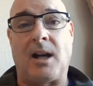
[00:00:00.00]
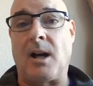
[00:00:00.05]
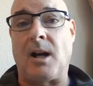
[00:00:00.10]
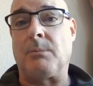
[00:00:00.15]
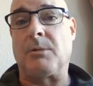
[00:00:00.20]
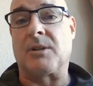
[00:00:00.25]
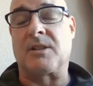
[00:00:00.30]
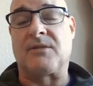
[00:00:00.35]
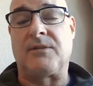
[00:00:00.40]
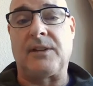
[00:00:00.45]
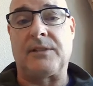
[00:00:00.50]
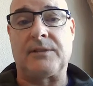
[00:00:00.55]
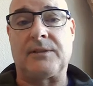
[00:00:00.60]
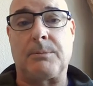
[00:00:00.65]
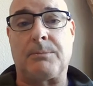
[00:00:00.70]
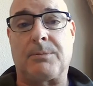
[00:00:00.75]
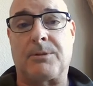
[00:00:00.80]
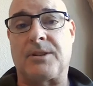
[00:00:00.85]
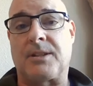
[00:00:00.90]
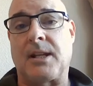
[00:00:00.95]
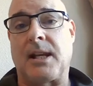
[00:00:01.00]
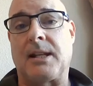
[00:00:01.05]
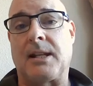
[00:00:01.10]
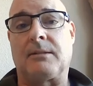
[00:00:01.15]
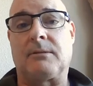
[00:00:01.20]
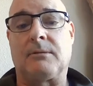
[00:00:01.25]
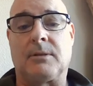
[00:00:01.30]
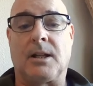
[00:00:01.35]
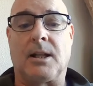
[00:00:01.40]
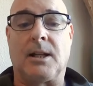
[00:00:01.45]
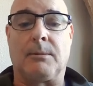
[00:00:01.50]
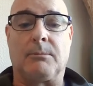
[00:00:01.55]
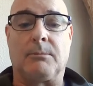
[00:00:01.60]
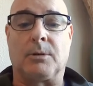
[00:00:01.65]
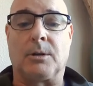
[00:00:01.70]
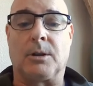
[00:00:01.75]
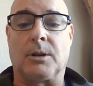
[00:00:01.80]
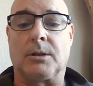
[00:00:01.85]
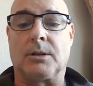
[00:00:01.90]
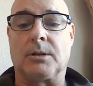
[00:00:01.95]
almost 50% uh, um,
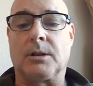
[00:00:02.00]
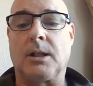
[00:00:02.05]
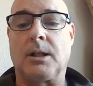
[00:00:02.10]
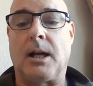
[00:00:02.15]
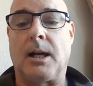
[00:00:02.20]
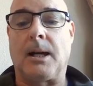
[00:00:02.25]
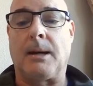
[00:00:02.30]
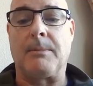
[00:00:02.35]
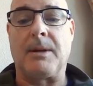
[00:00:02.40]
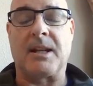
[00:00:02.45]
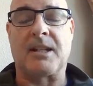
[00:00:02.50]
were um,